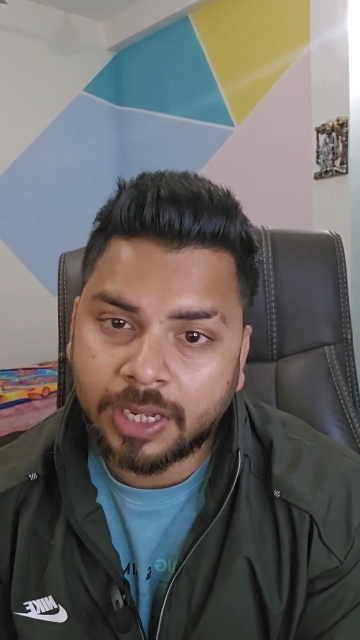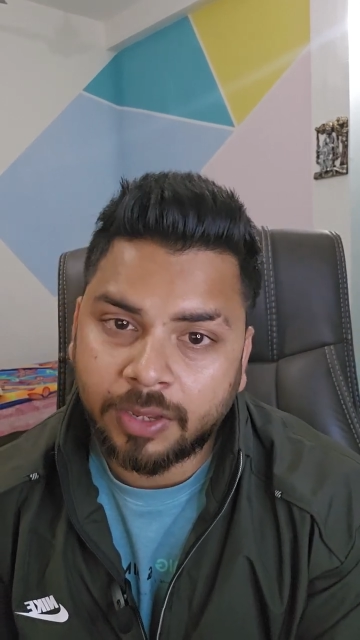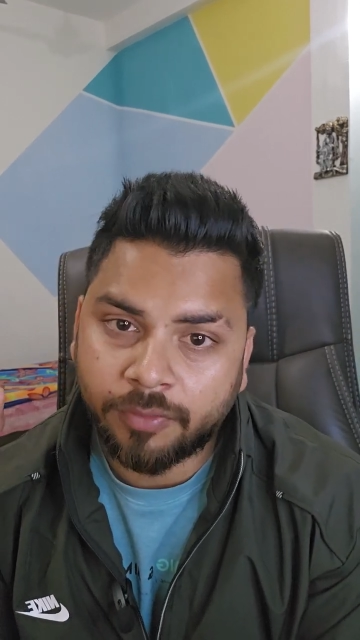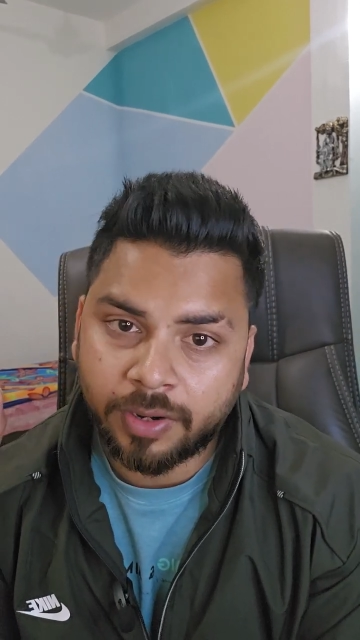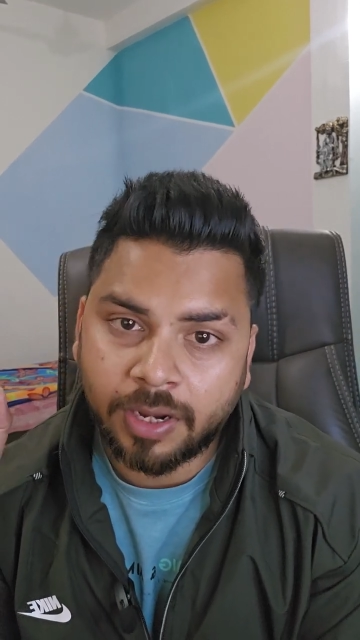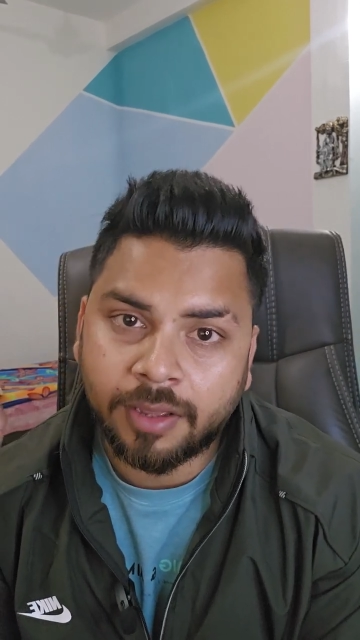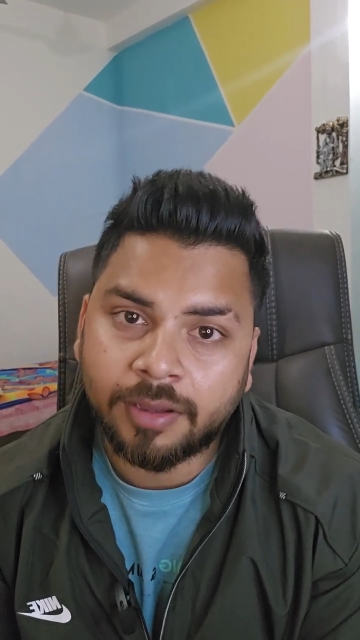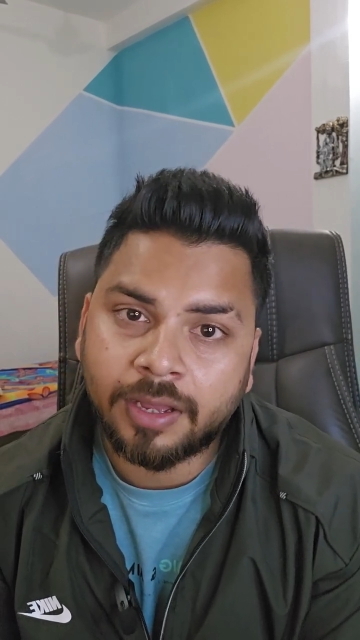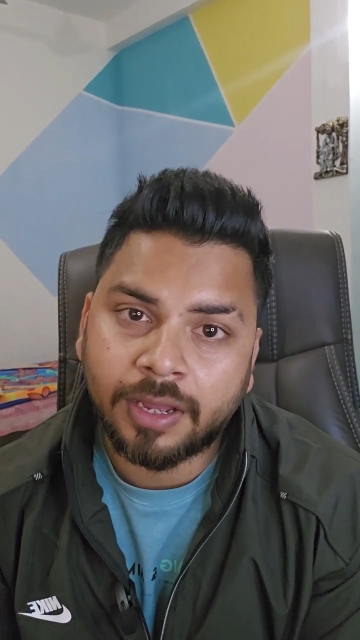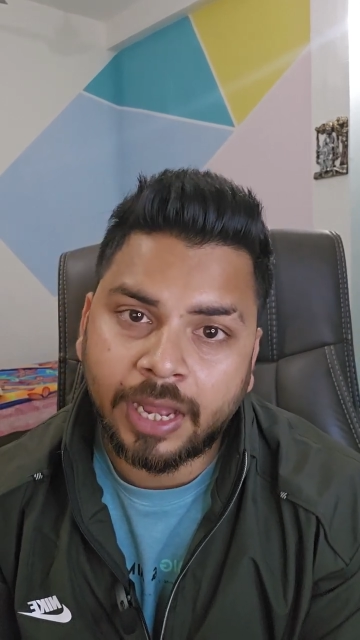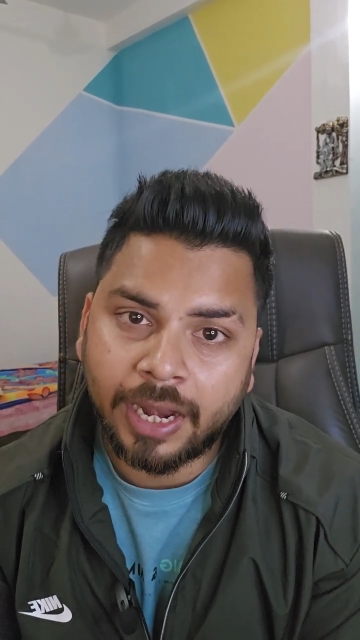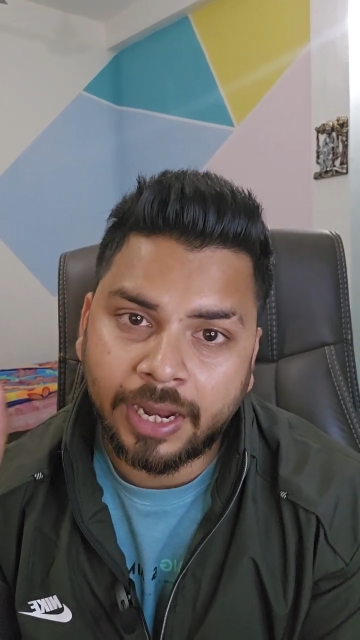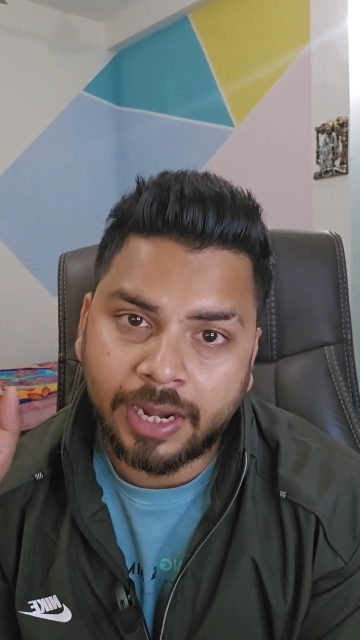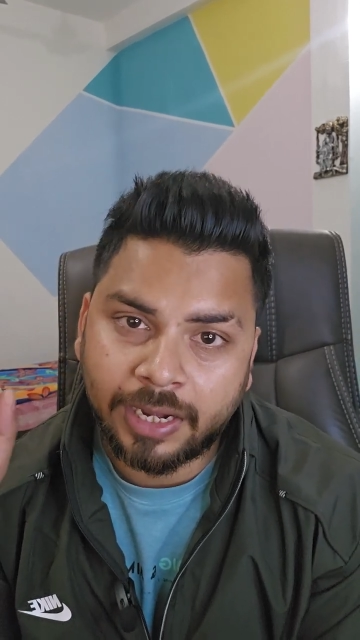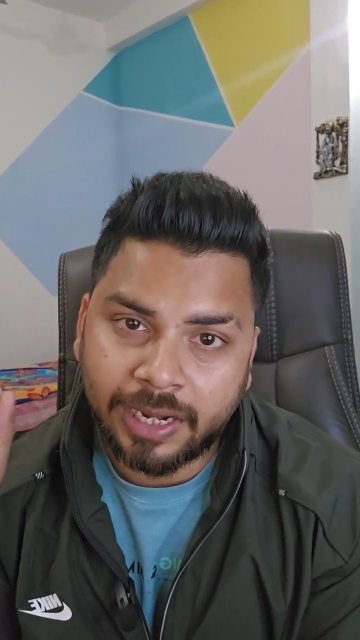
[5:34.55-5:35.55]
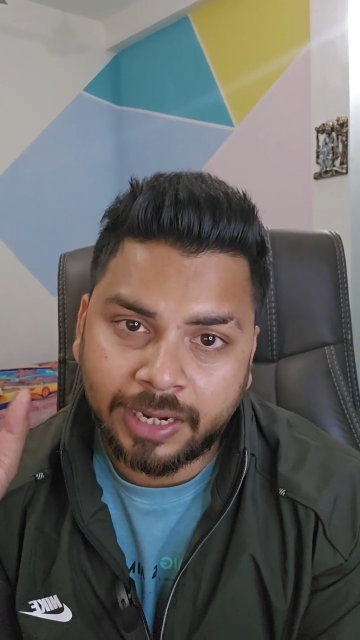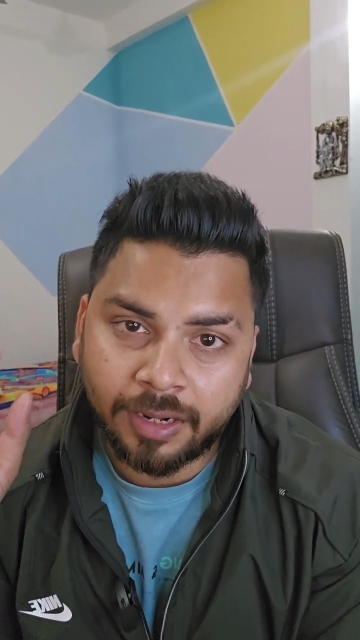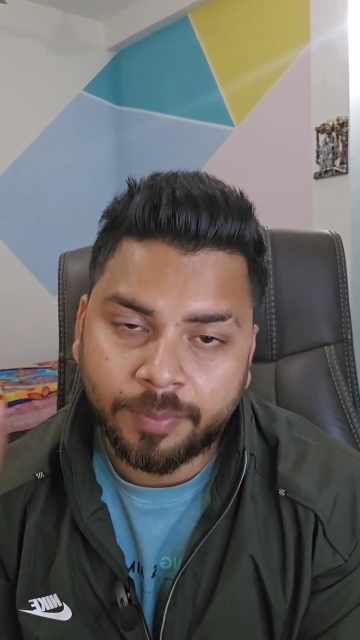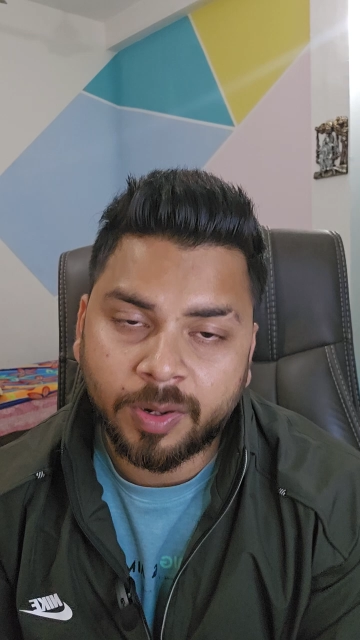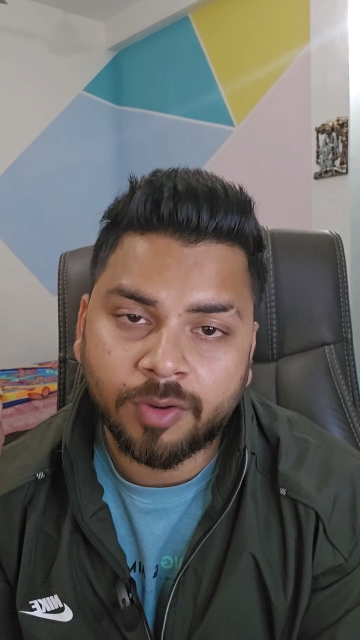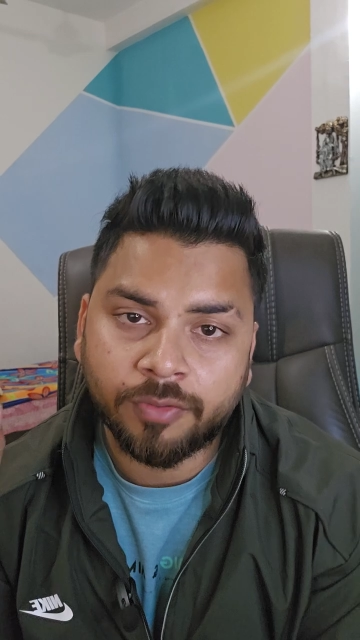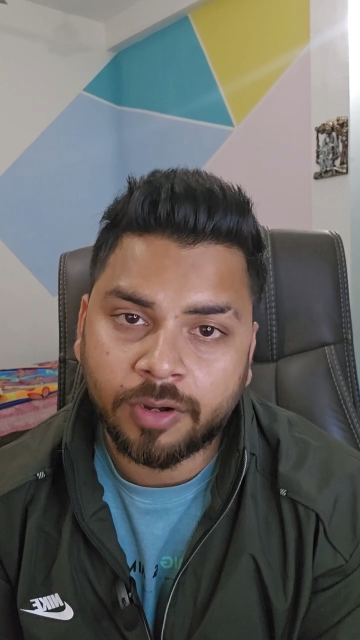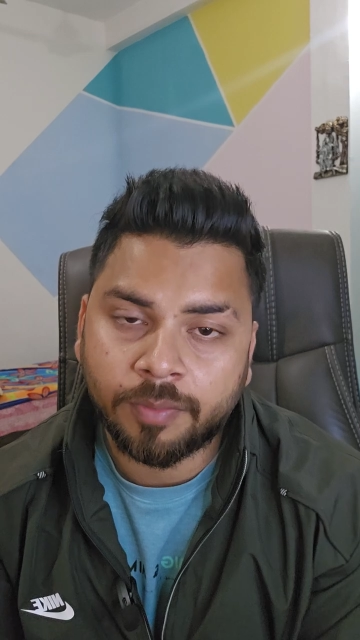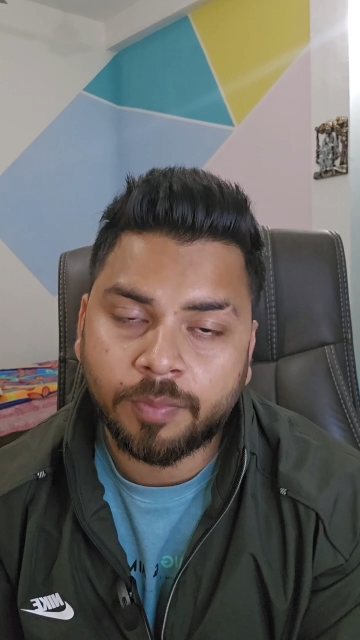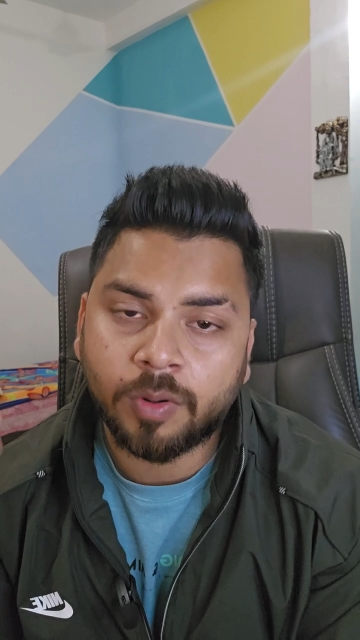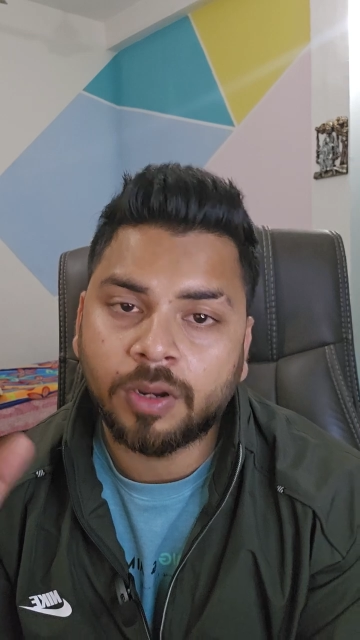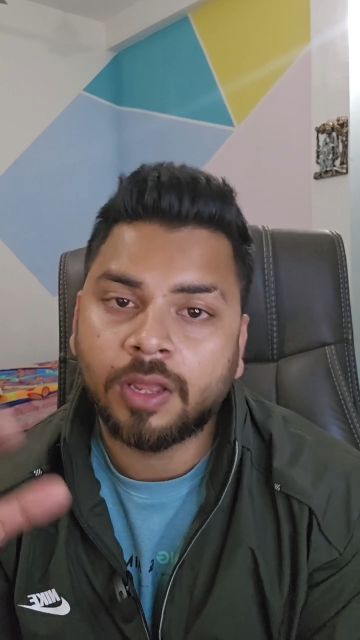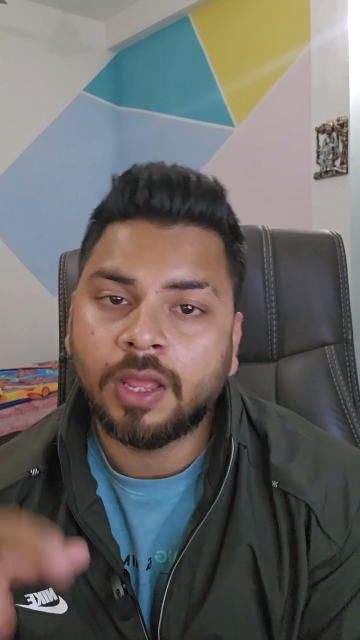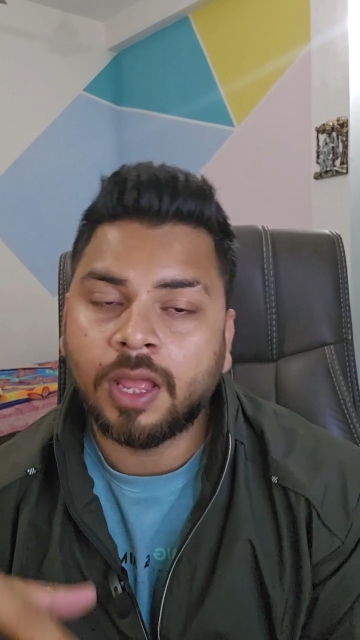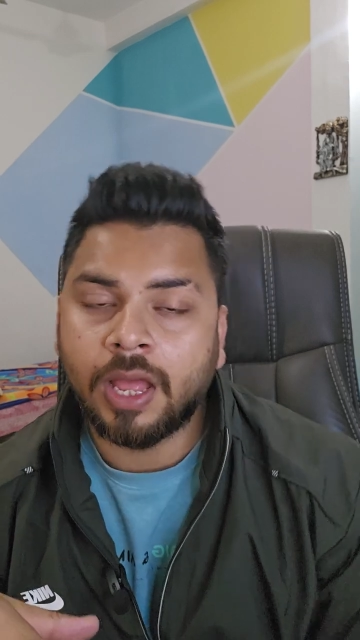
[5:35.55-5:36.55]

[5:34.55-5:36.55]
like when I get little bit of input,